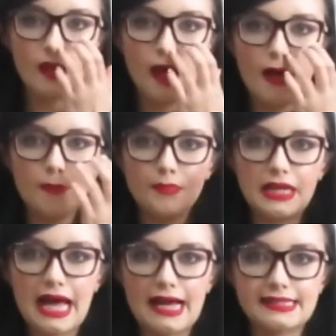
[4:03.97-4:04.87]

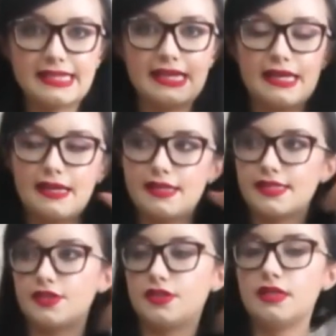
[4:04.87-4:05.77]

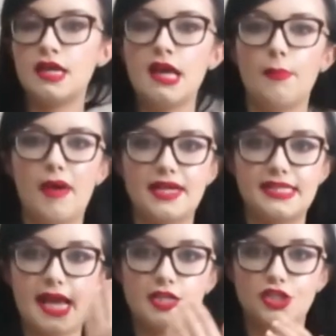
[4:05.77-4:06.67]
Pilates and
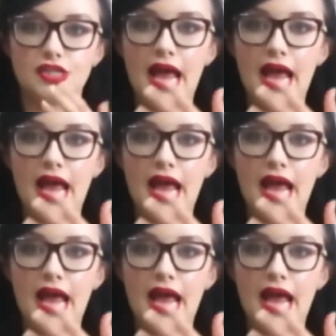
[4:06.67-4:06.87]
meditation